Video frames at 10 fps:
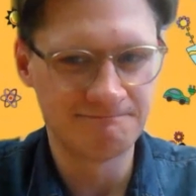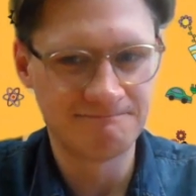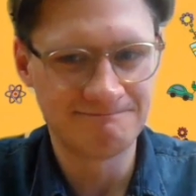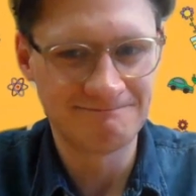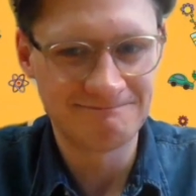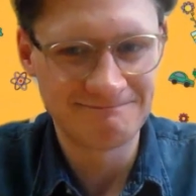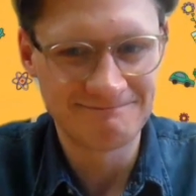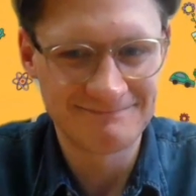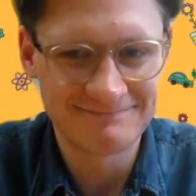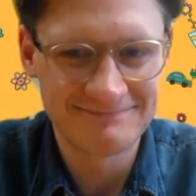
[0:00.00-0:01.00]

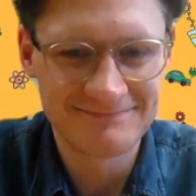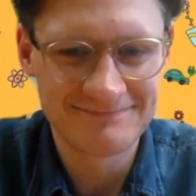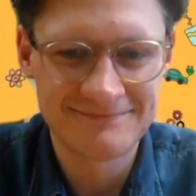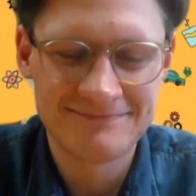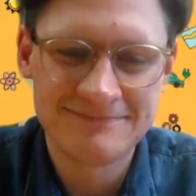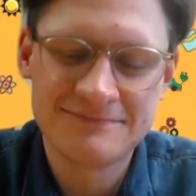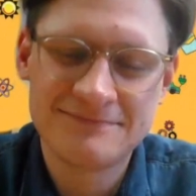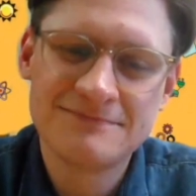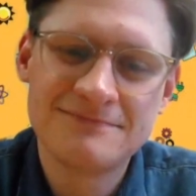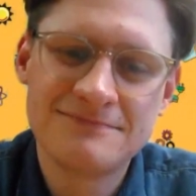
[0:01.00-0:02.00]

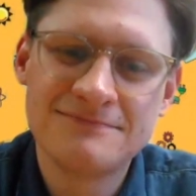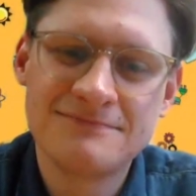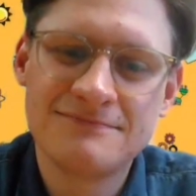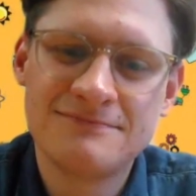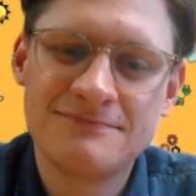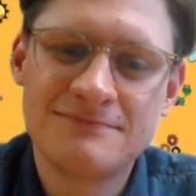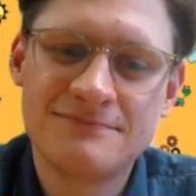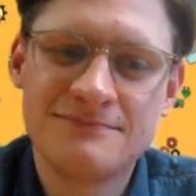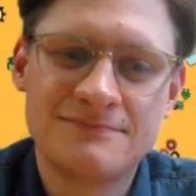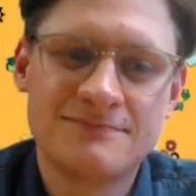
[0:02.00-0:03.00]

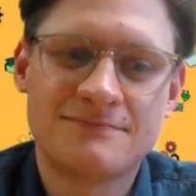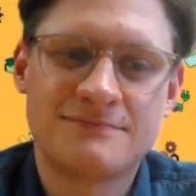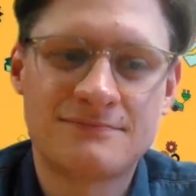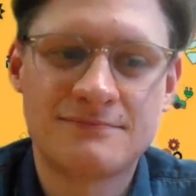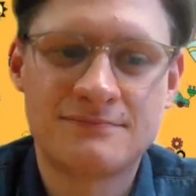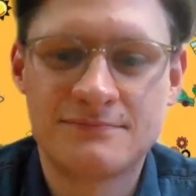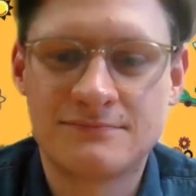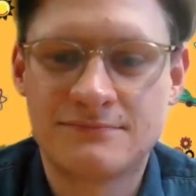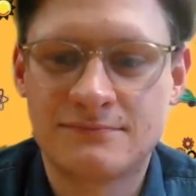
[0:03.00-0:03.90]
No words are spoken by the person on screen.